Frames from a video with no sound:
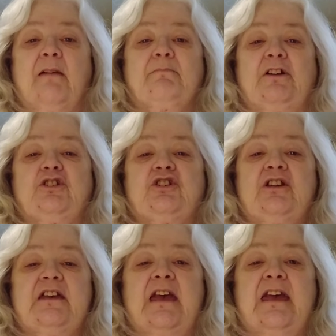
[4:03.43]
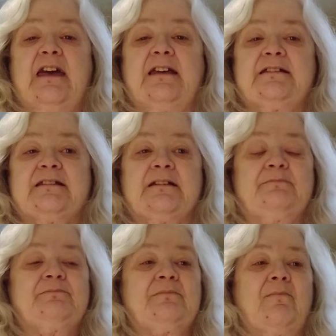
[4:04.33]
But she has
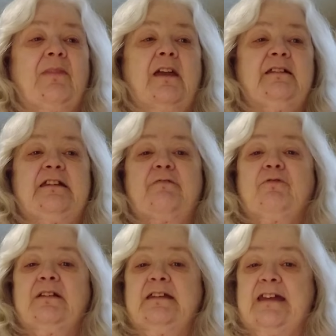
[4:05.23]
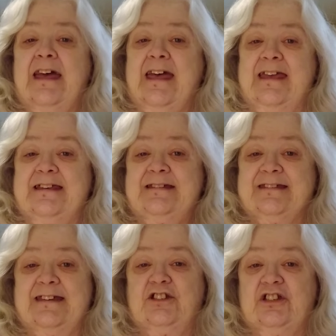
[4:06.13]
different days
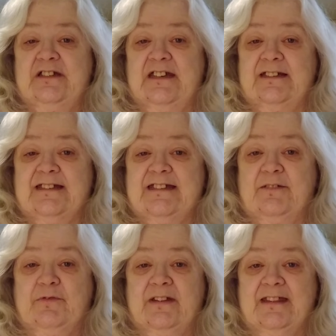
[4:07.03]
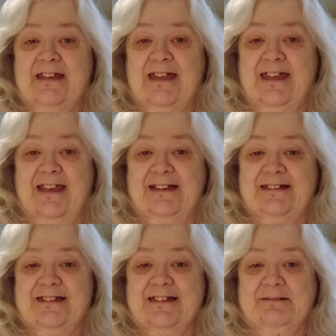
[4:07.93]
that she does different
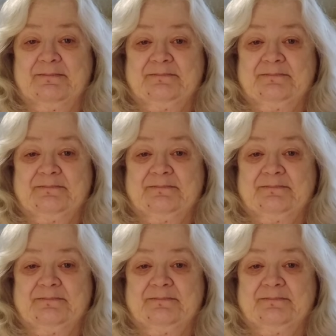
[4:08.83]
things.